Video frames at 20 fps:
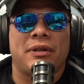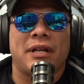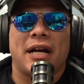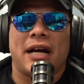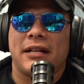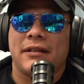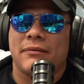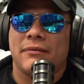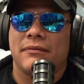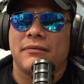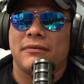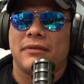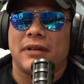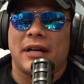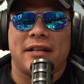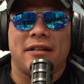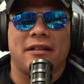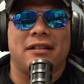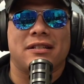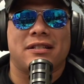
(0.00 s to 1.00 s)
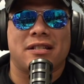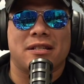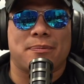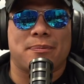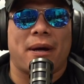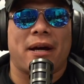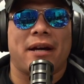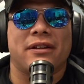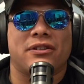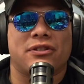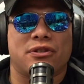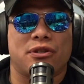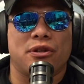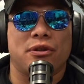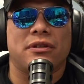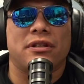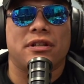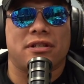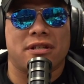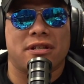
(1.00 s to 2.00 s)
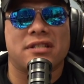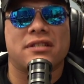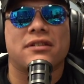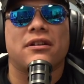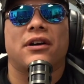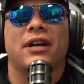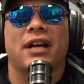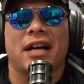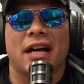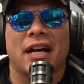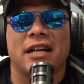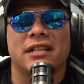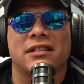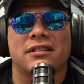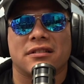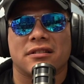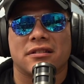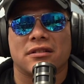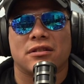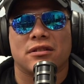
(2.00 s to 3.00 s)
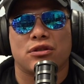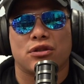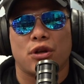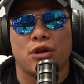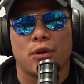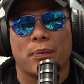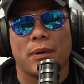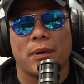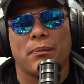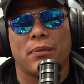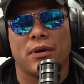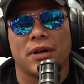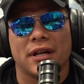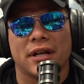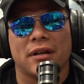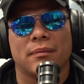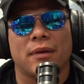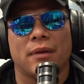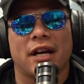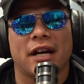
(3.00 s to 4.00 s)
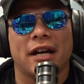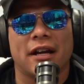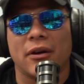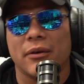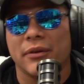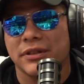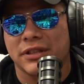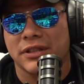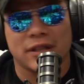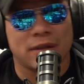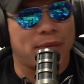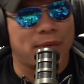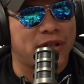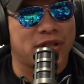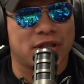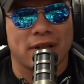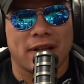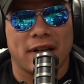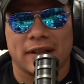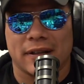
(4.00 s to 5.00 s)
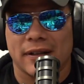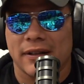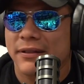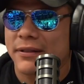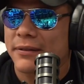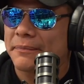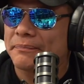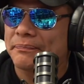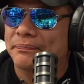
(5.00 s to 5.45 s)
Not, and this is probably this is okay, guys. This is stupid booking in my head. I always think about shit like this.